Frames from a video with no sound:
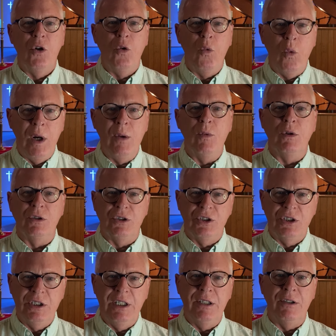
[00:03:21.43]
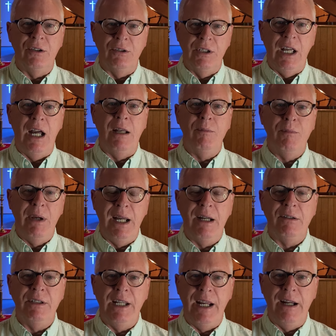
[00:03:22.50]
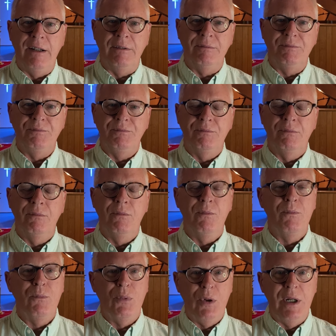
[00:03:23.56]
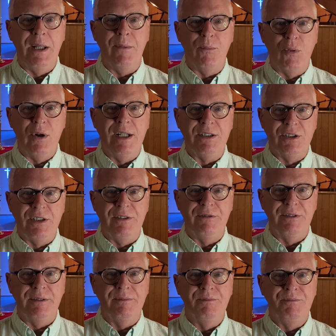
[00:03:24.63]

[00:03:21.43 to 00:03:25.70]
we will still not bow down. Pretty impressive.